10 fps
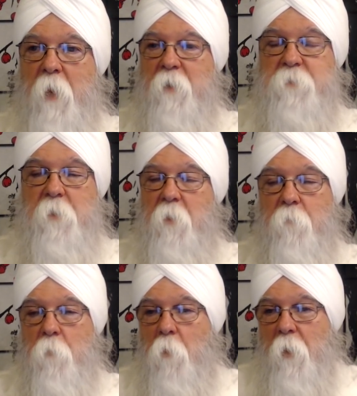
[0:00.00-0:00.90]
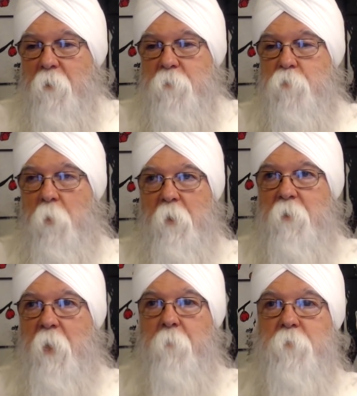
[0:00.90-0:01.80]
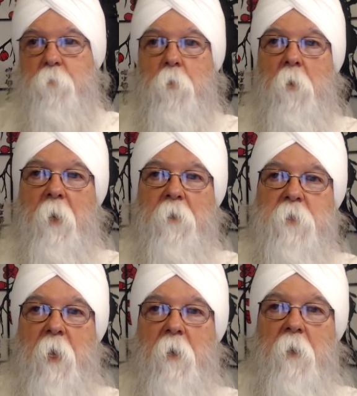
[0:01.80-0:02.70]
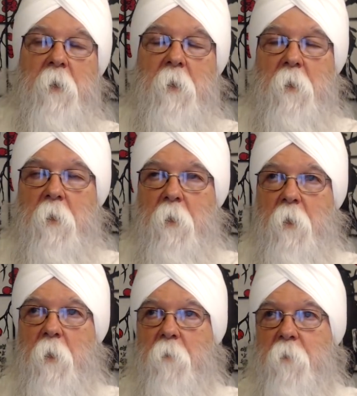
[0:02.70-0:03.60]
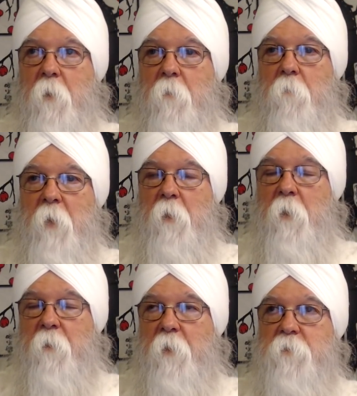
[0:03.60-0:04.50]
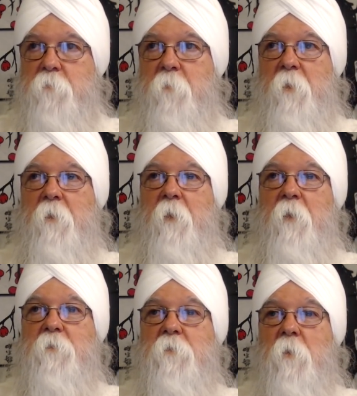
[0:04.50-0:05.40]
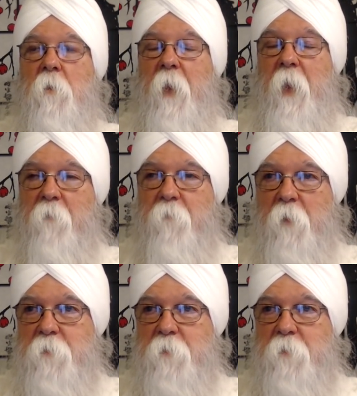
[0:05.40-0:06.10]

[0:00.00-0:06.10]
drastically more. It's 20 times more anxiety than men. Now, that doesn't mean that they necessarily have